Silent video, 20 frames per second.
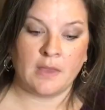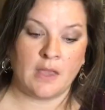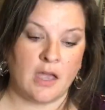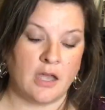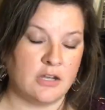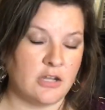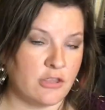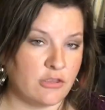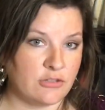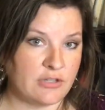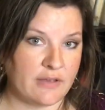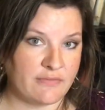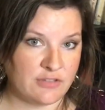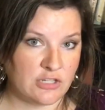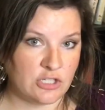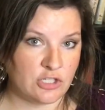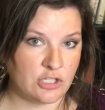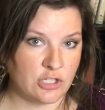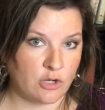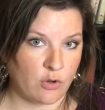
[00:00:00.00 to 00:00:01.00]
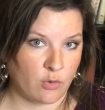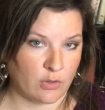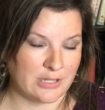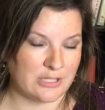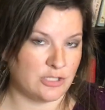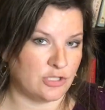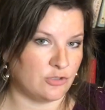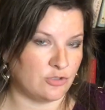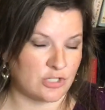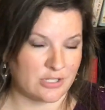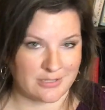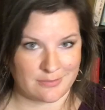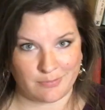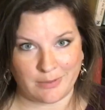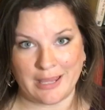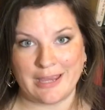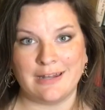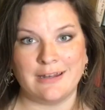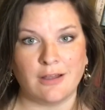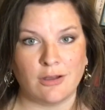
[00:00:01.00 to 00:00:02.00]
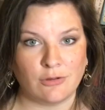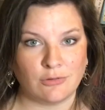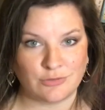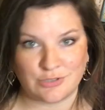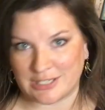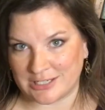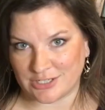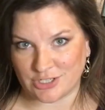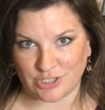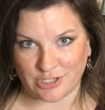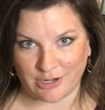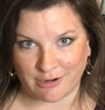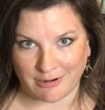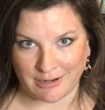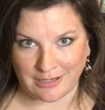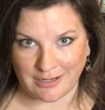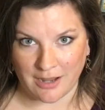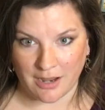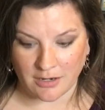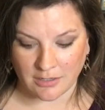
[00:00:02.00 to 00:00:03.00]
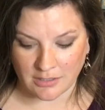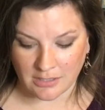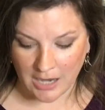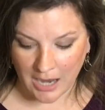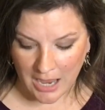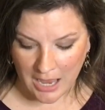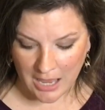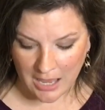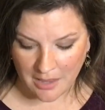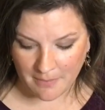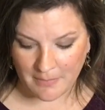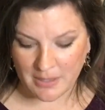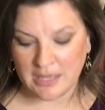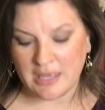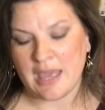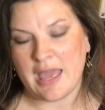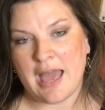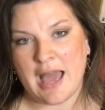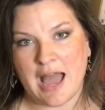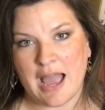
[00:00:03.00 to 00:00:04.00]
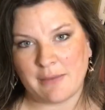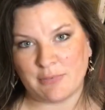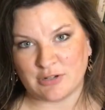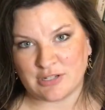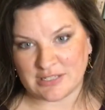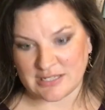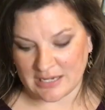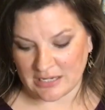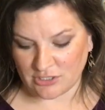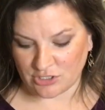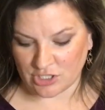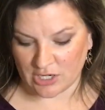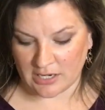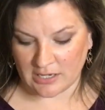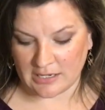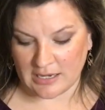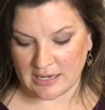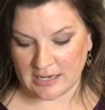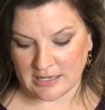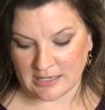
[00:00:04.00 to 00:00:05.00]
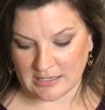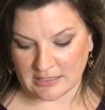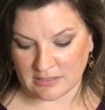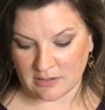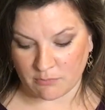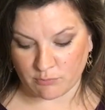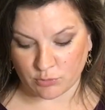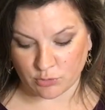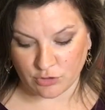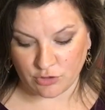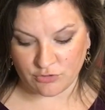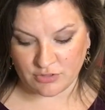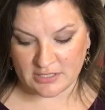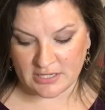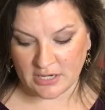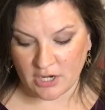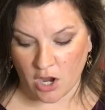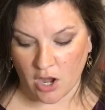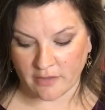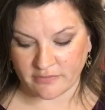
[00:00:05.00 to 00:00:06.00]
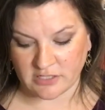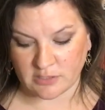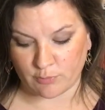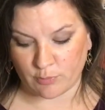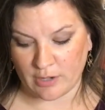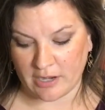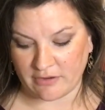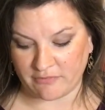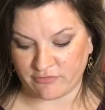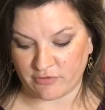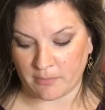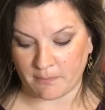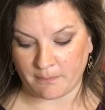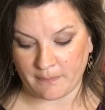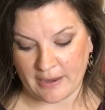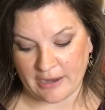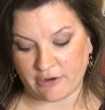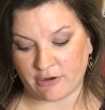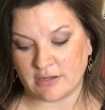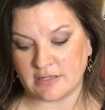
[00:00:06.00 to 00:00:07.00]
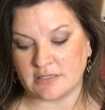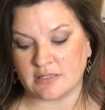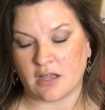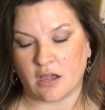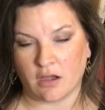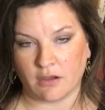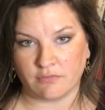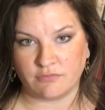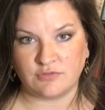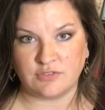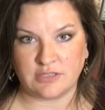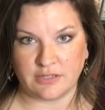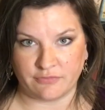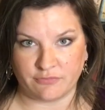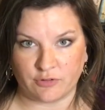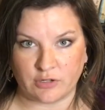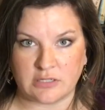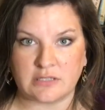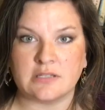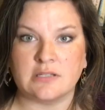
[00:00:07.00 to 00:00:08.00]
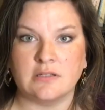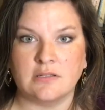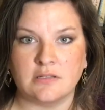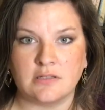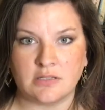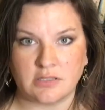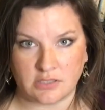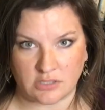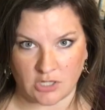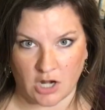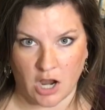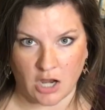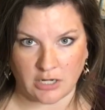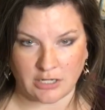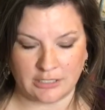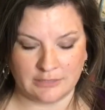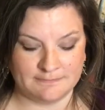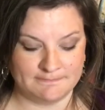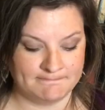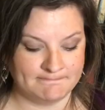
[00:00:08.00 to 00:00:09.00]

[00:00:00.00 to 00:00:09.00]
Another definition, according to just plain old dictionary.com, hybridization is producing offspring from parents of different stock.